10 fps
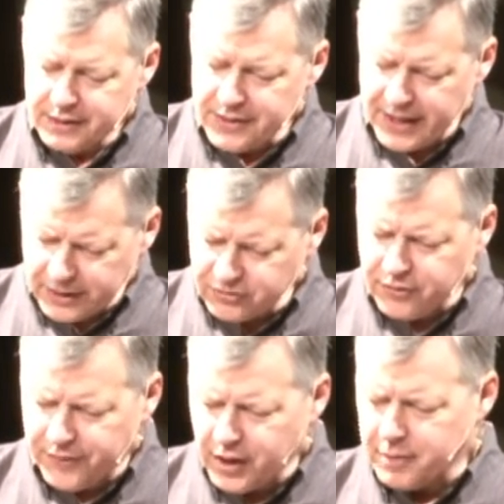that is
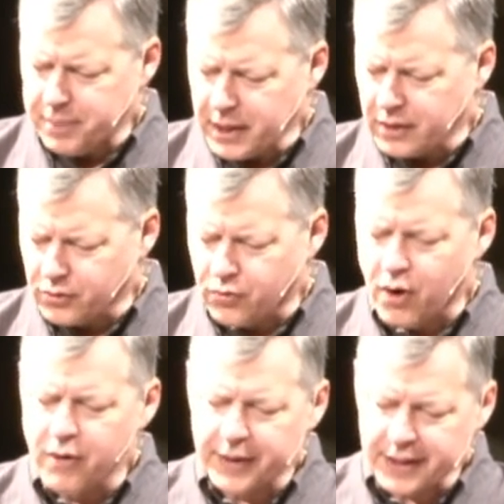developing and
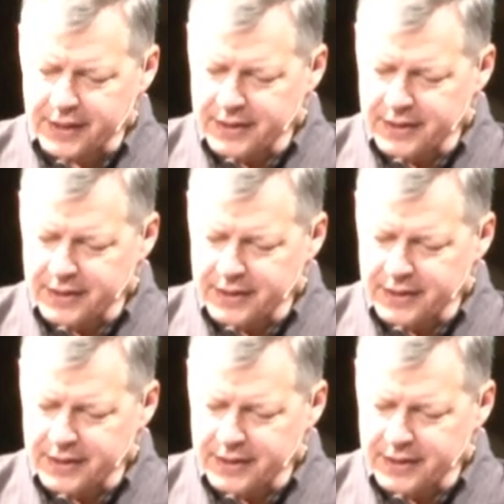growing.